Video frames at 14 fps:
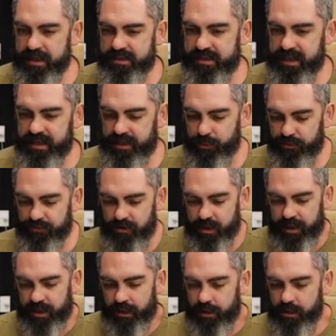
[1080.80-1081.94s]
set that we've got
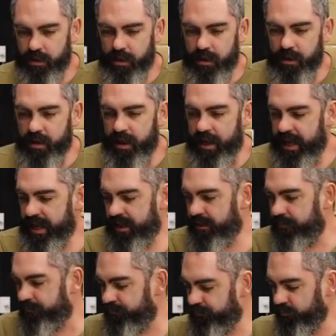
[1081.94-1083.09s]
here.
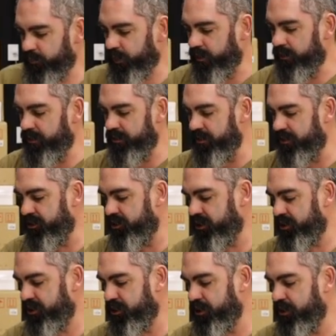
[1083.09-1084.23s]
And
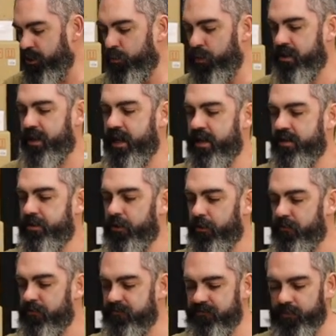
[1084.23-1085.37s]
just to show you what you can do,
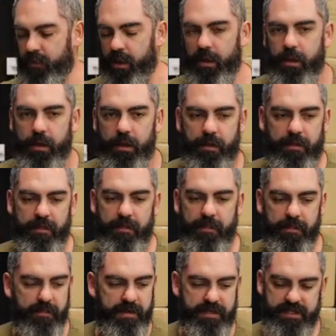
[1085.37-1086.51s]

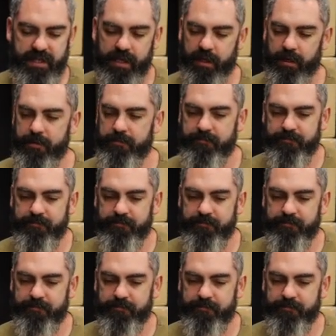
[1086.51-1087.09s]
this here,